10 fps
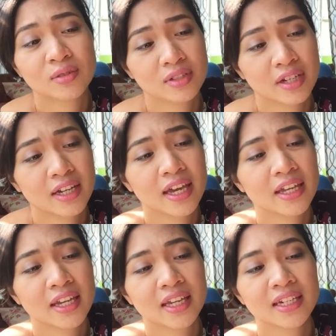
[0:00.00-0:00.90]
toner
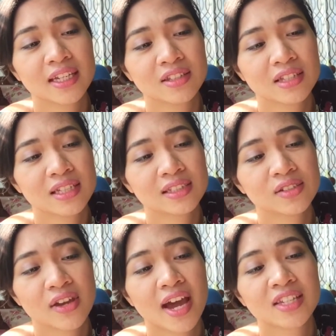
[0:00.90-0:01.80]
again and it
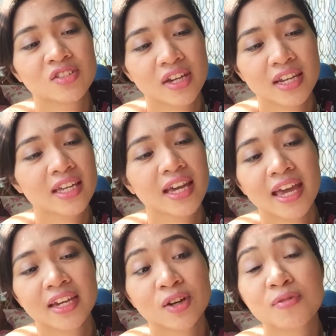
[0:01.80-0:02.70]
is rehydrating
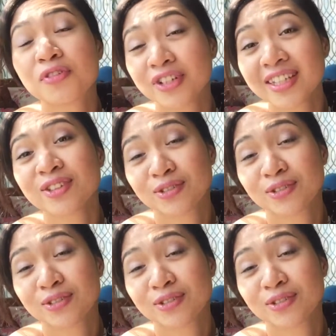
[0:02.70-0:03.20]
and comforting